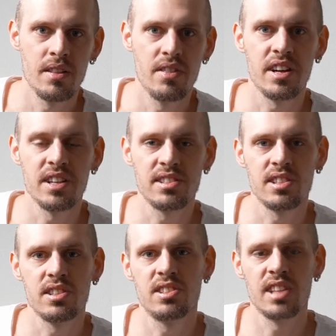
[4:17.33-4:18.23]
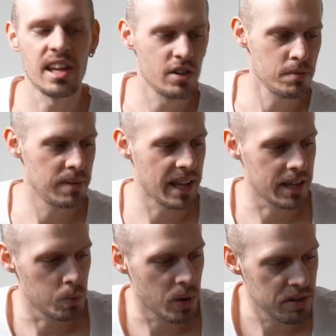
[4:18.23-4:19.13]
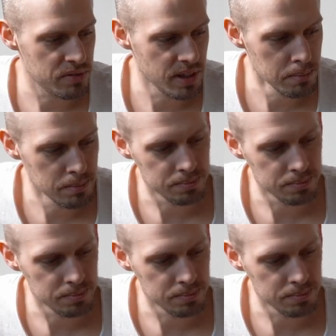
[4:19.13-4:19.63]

There is standard black and white film,